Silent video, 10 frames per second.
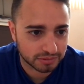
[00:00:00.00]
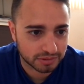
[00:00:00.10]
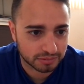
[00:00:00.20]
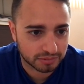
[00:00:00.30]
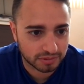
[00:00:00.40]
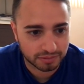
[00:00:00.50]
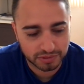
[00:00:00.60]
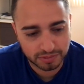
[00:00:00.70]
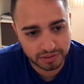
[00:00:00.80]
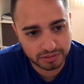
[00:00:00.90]
So what
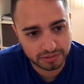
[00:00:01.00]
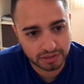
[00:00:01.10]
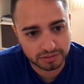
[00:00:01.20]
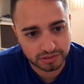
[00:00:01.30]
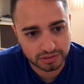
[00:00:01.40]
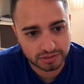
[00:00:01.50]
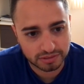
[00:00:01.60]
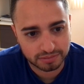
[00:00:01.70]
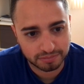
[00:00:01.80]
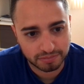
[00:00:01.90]
I'm going to do now is just
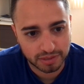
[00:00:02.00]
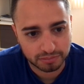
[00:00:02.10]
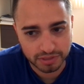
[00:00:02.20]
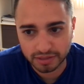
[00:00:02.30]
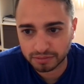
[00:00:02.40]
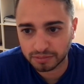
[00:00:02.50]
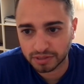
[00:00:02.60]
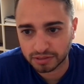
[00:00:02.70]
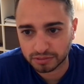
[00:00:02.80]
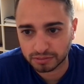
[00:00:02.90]
play through the
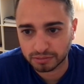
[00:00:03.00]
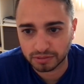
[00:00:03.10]
intro,